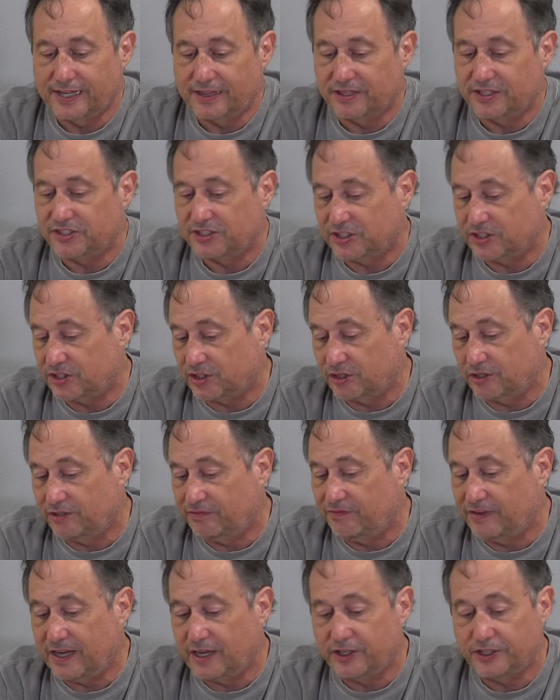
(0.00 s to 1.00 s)
this. It's a good
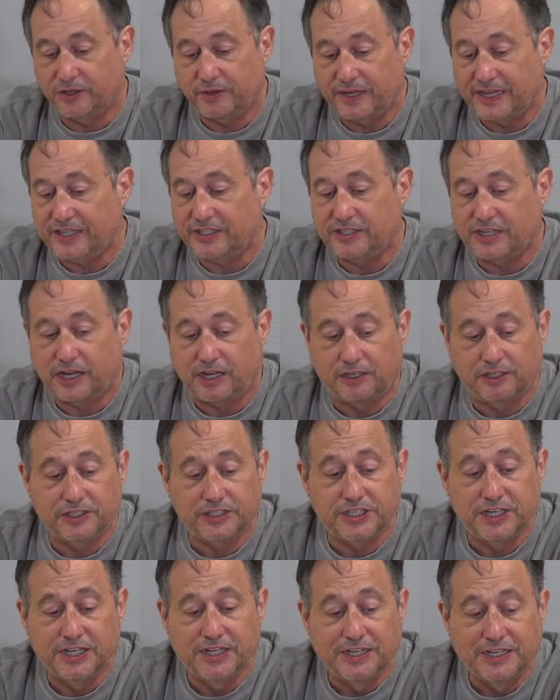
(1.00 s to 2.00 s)
value,
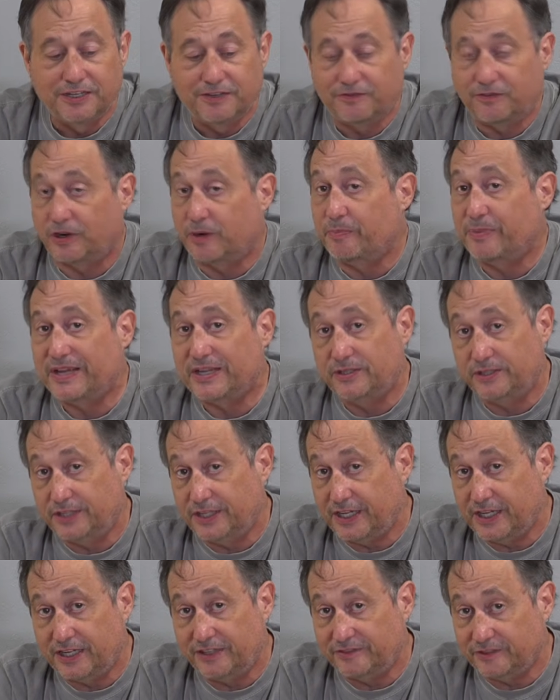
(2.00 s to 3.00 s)
$8 for a pound and
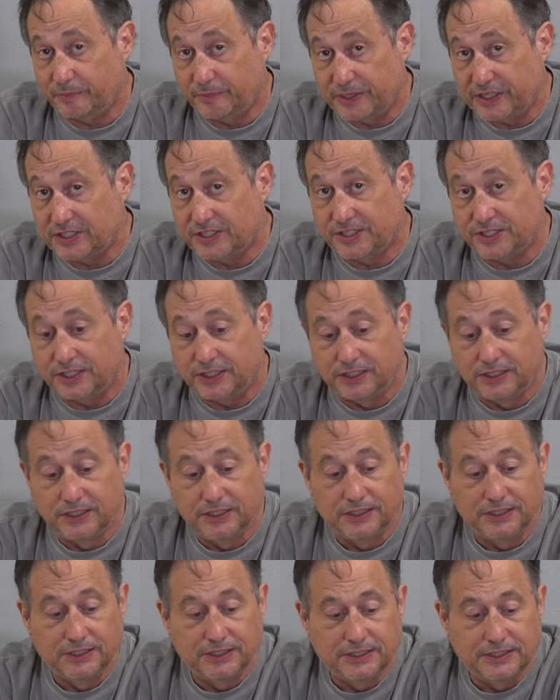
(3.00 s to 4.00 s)
a half of pizza.
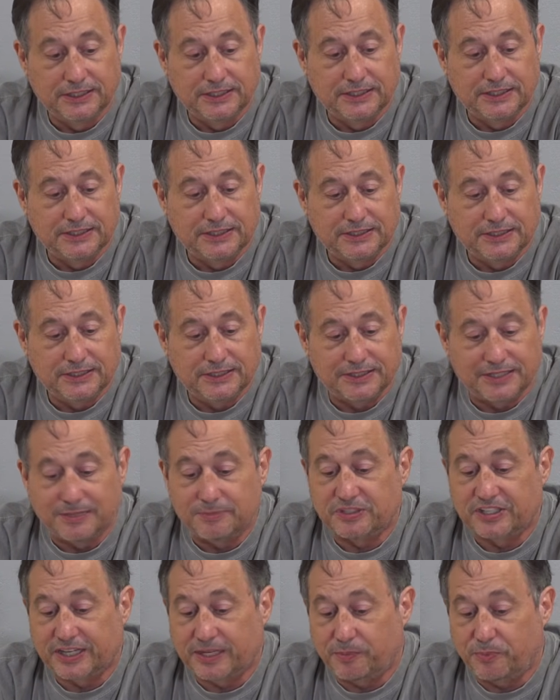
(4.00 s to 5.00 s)

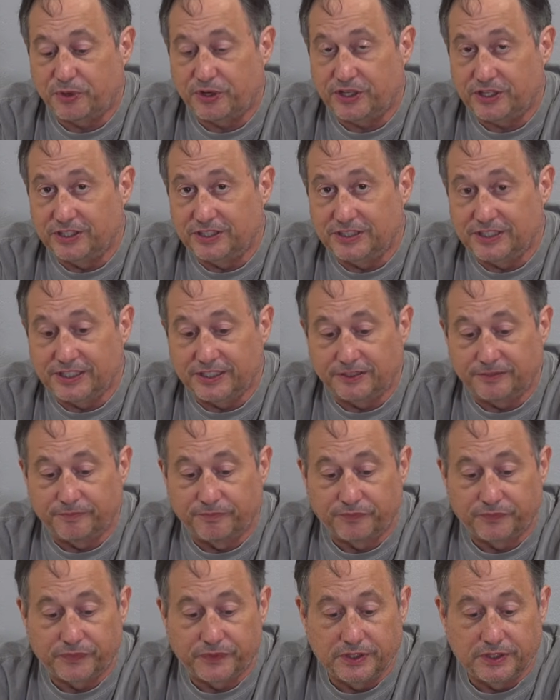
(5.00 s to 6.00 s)
Seems like a pretty good deal.
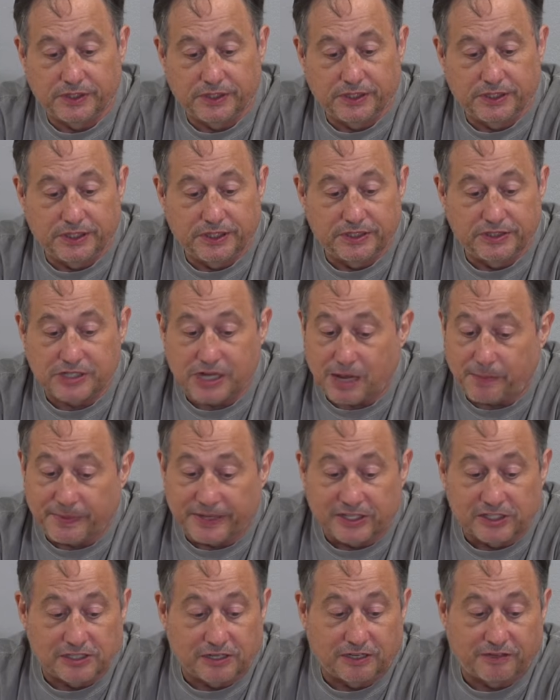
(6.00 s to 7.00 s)

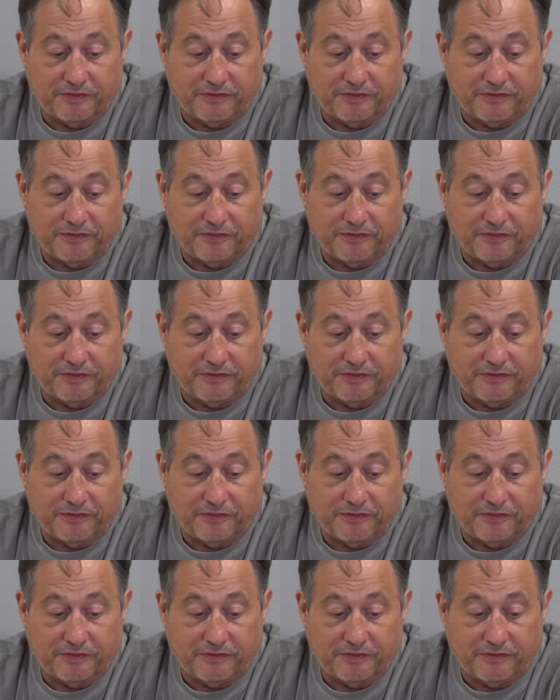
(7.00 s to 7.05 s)
Toppings look